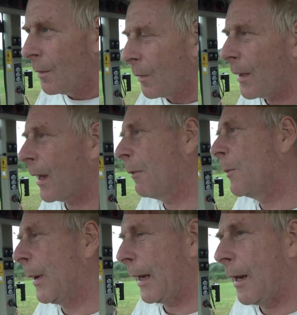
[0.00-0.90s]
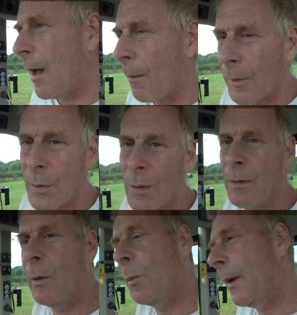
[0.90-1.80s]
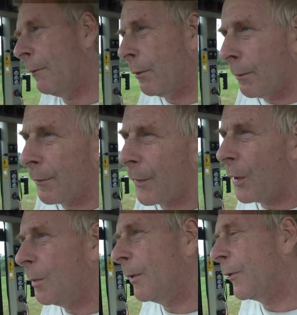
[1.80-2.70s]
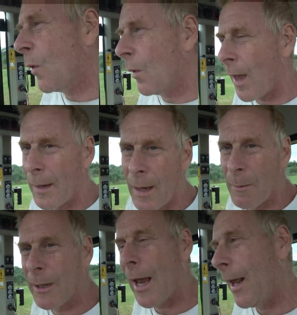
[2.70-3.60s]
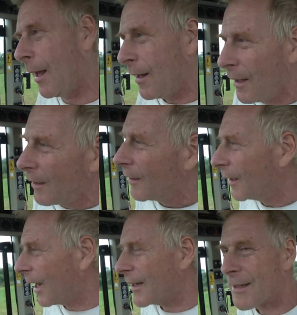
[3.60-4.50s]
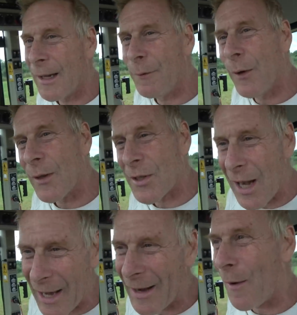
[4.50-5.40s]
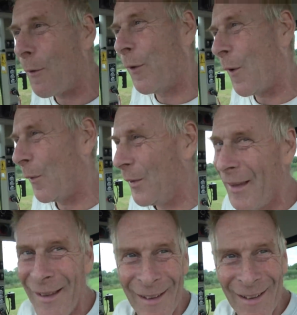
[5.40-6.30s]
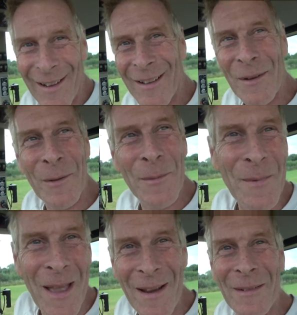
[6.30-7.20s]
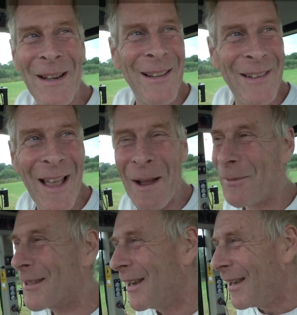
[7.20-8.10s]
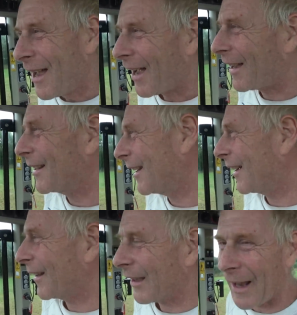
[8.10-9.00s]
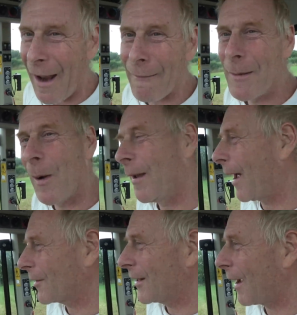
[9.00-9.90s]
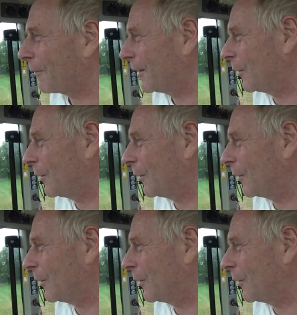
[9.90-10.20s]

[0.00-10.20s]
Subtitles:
when they come and pick it up. I'll do a little bit of a review before they come and get it, in case there's anything I slag it off on. I don't want to know when that happens. And I think Harry might actually have a